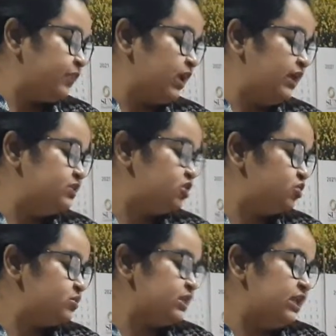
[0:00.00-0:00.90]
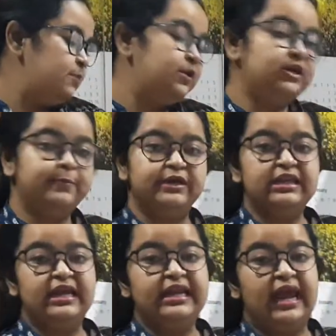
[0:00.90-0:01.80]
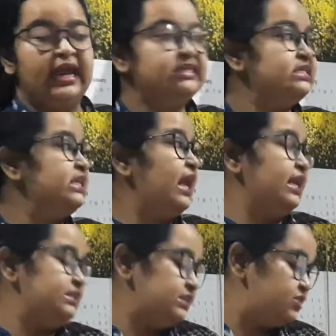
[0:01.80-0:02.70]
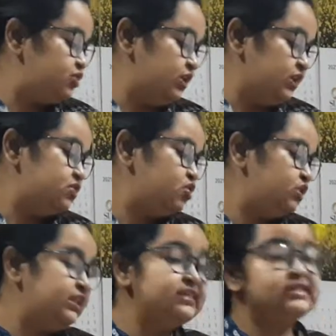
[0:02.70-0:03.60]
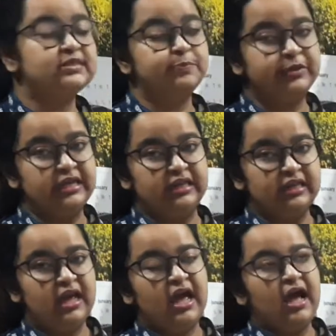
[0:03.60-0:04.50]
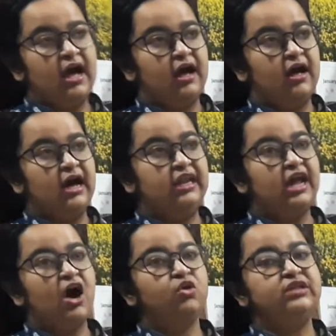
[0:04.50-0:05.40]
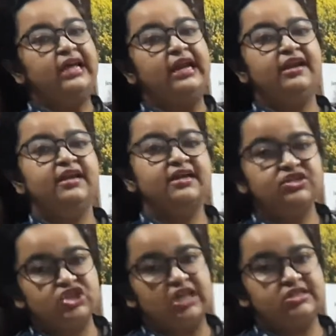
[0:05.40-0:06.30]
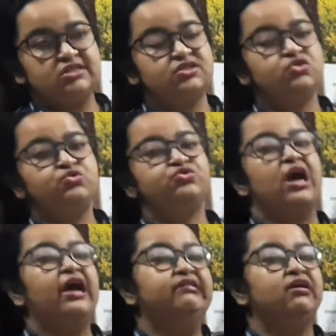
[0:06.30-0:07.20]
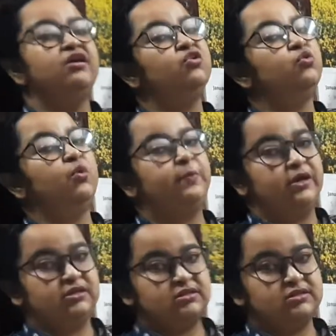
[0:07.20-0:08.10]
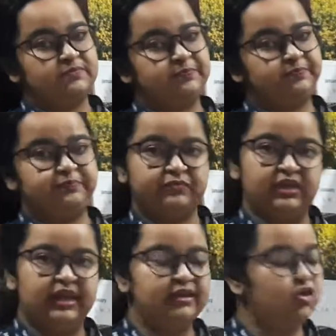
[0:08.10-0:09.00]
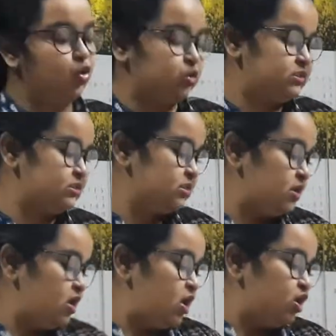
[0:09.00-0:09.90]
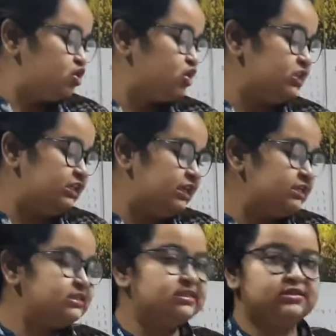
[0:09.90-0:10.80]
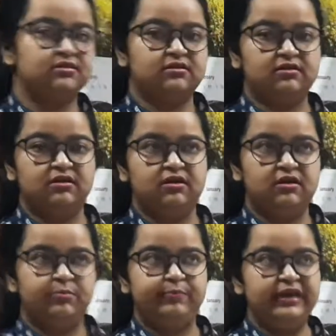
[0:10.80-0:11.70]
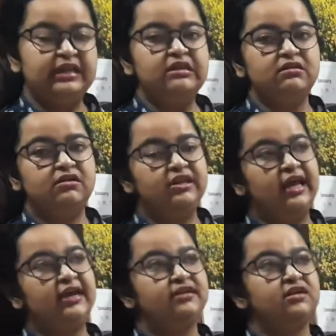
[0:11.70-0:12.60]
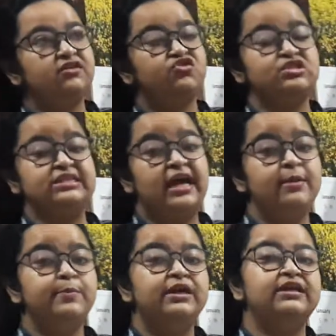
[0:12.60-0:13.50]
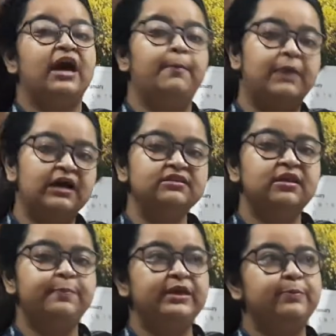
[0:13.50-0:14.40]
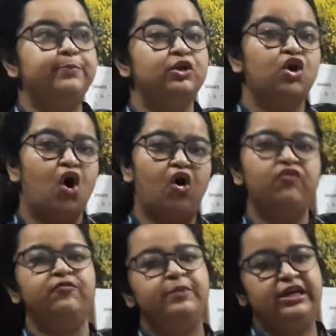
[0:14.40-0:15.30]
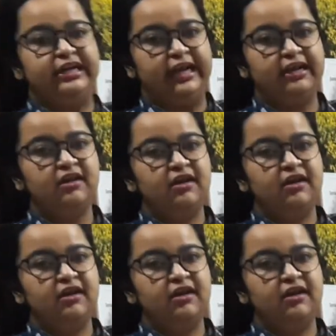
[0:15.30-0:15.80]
introduced Ilbert Bill in 1883. So this bill allowed the Indian judges to try the Europeans in courts. So this bill created resentment among the people of Britain.